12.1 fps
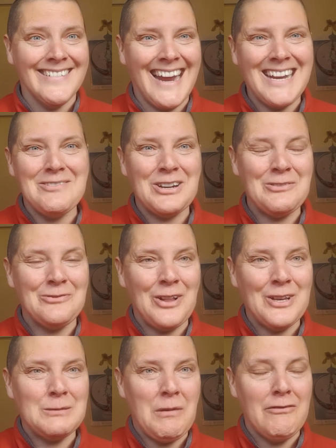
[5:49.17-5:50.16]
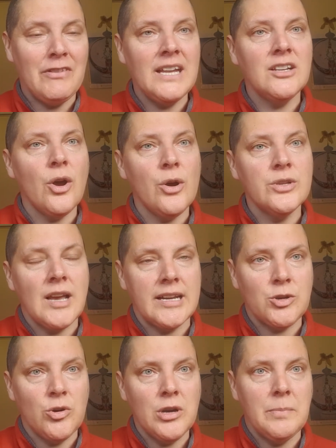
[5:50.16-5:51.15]
anyone who follows my feed knows I
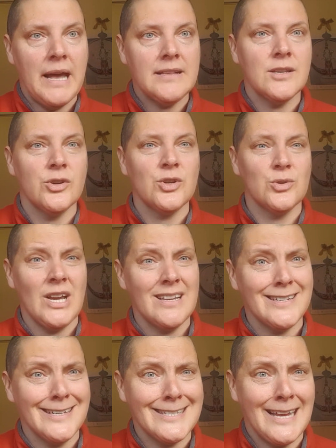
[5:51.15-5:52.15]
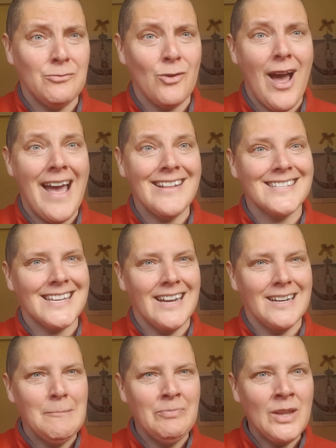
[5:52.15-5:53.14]
talk about social justice and rights
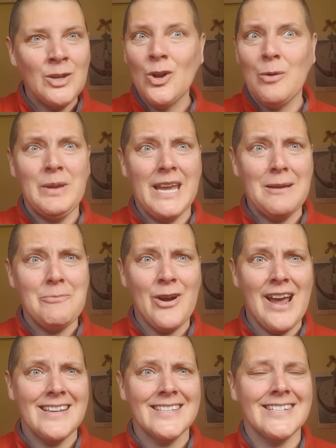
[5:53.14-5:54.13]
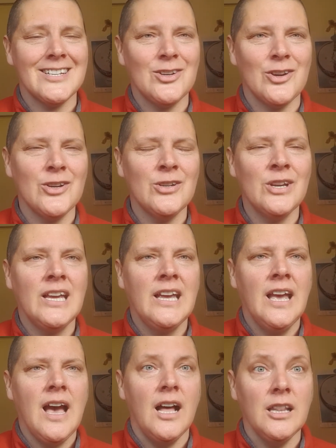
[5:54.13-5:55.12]
and not being oppressed,
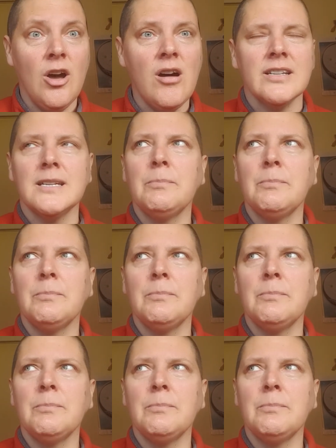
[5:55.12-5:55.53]
a lot.